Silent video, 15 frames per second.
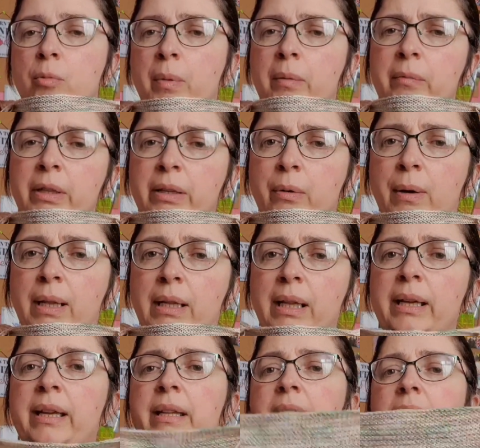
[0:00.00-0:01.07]
up, I'm really quite
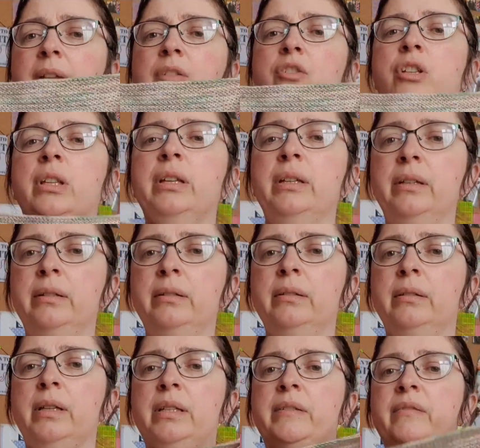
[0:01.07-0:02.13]
liking it actually.
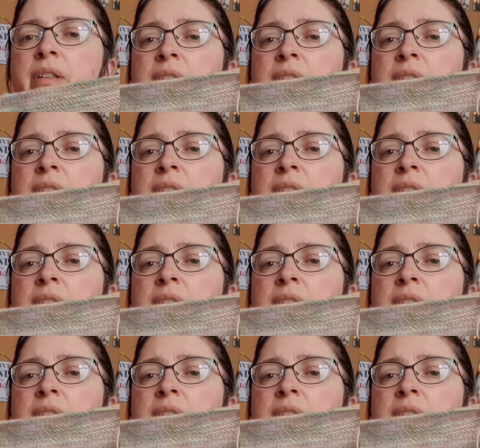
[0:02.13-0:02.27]
As I've